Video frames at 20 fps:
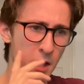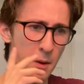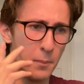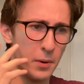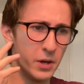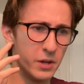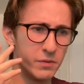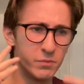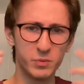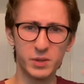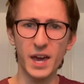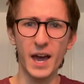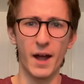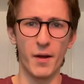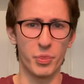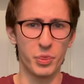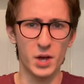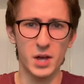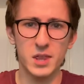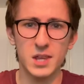But yeah,
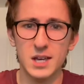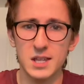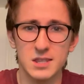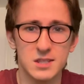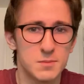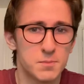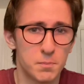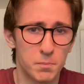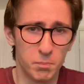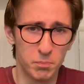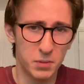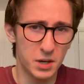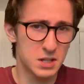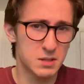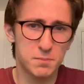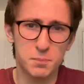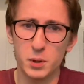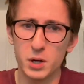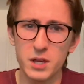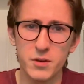that's
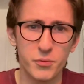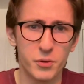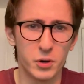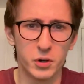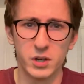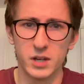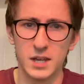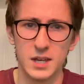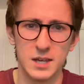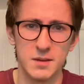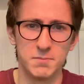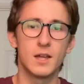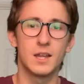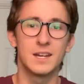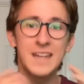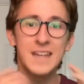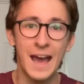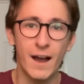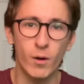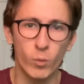pretty funky.
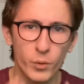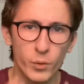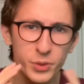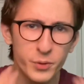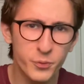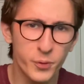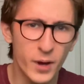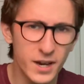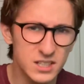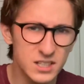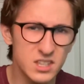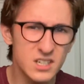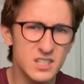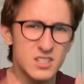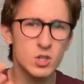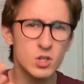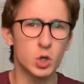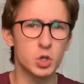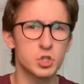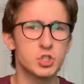Now, the fact that his
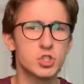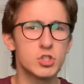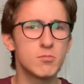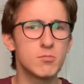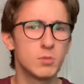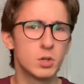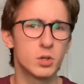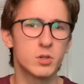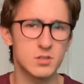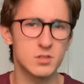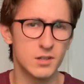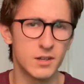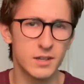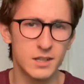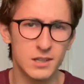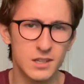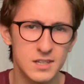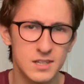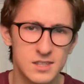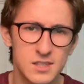costume looks like
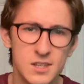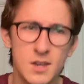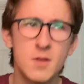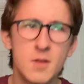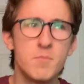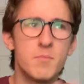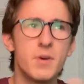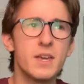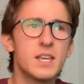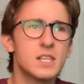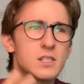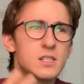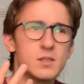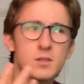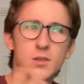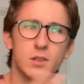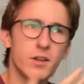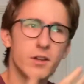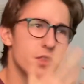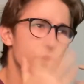this makes,
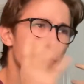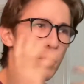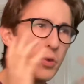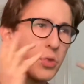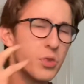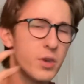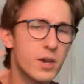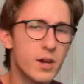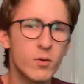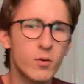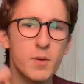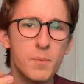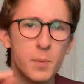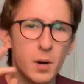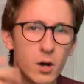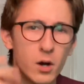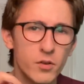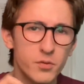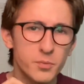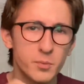like, the theory
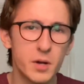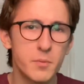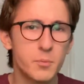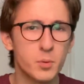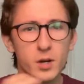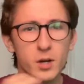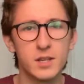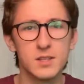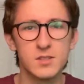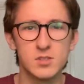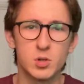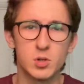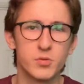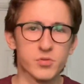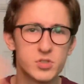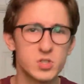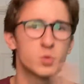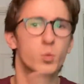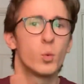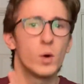part of my brain sort of
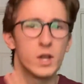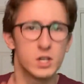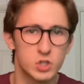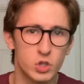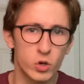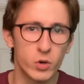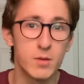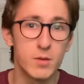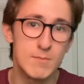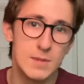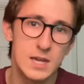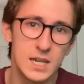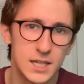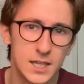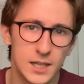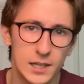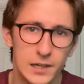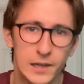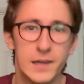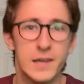switch on
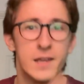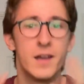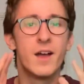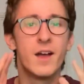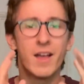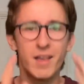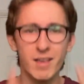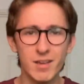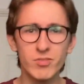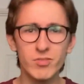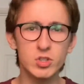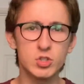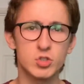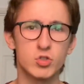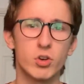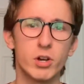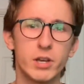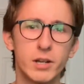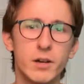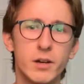immediately. In the
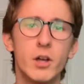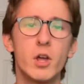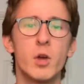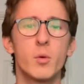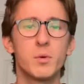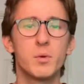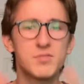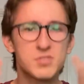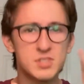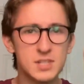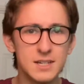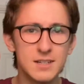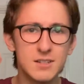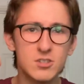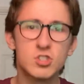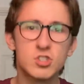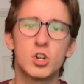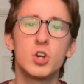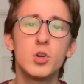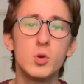trailer, we've seen
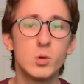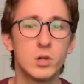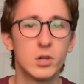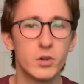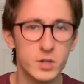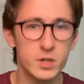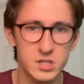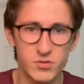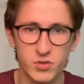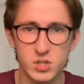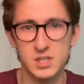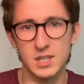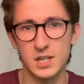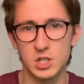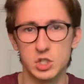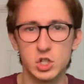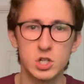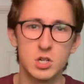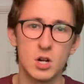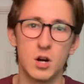2 looks for
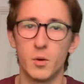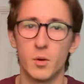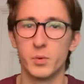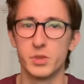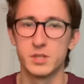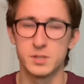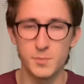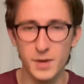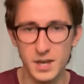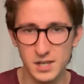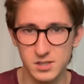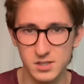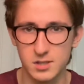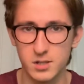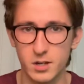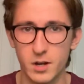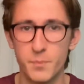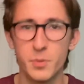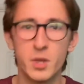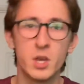Sacha Darwin's
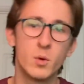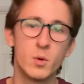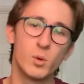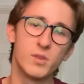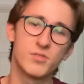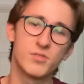Master. We've